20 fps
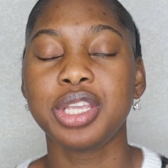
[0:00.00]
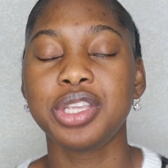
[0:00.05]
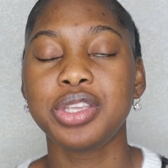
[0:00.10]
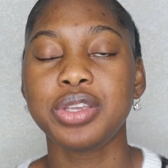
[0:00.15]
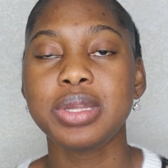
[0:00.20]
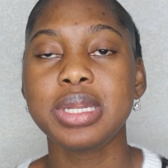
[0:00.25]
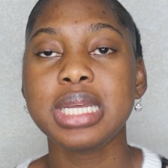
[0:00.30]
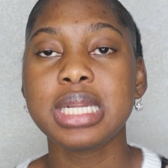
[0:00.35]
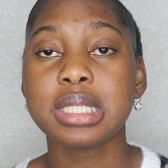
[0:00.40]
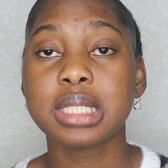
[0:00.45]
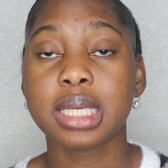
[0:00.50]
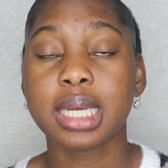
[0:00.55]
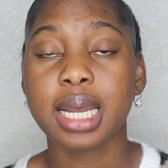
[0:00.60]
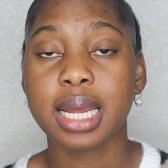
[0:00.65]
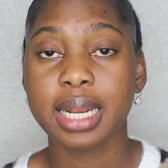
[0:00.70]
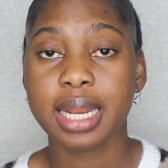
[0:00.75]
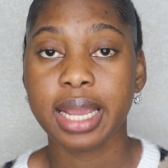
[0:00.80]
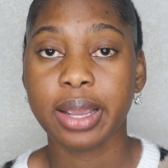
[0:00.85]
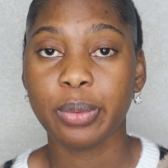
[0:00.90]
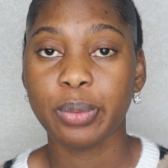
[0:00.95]
You need to
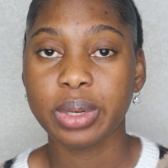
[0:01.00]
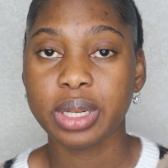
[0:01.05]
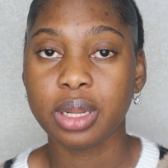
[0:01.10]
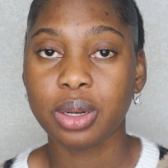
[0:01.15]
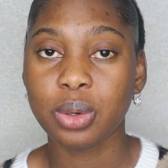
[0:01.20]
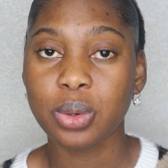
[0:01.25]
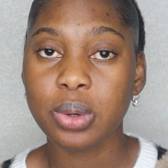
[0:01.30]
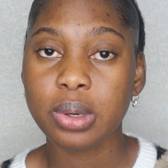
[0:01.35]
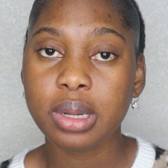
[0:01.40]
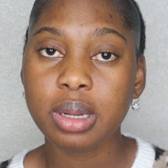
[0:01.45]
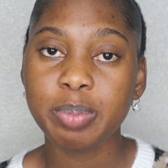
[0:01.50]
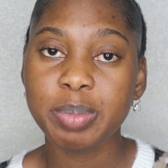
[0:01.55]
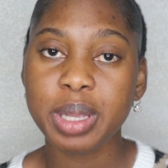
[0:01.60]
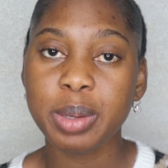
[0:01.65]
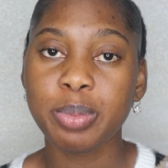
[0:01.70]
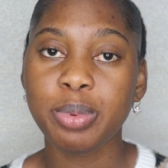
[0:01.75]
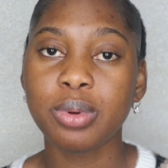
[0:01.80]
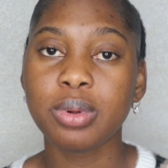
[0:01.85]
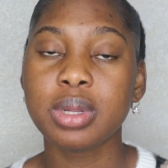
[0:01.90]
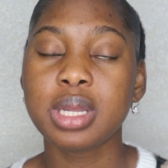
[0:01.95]
connect with the local
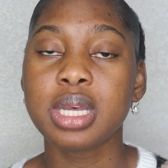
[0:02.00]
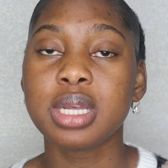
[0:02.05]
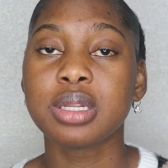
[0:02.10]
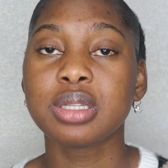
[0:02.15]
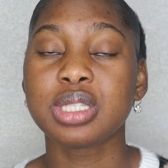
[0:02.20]
people,